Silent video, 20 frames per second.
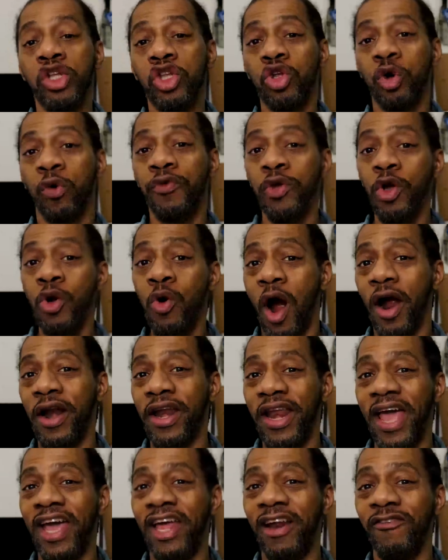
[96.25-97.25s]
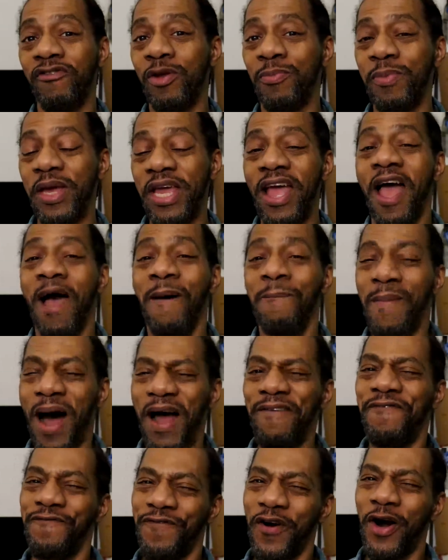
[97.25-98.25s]
So if you are negative to me,
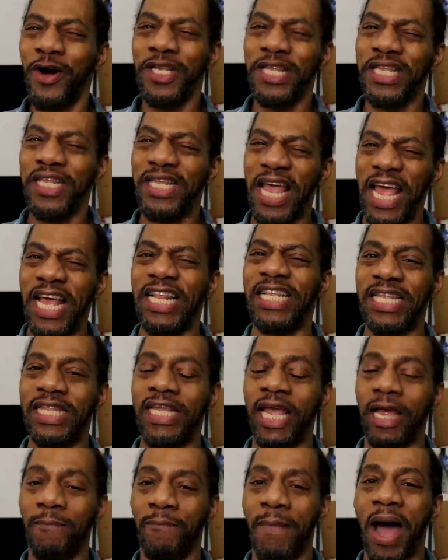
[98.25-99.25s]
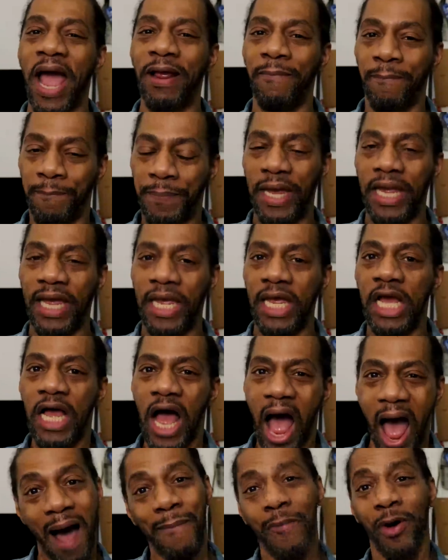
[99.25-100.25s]
my first instinct might be,
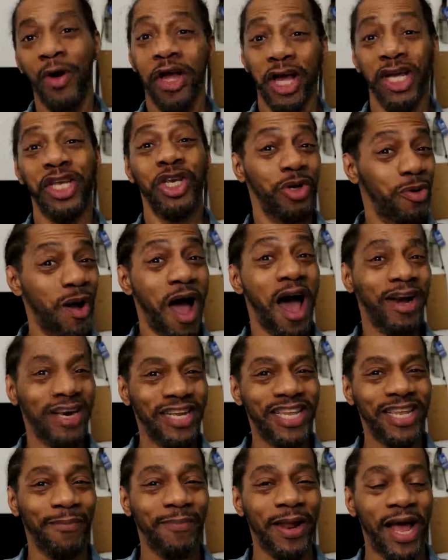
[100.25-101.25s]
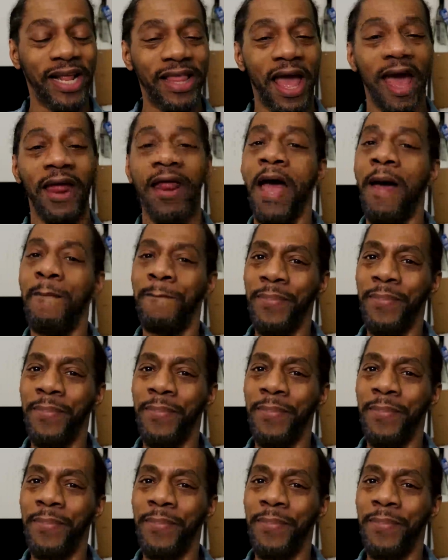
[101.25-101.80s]
I'm gonna cuss you out or something like that.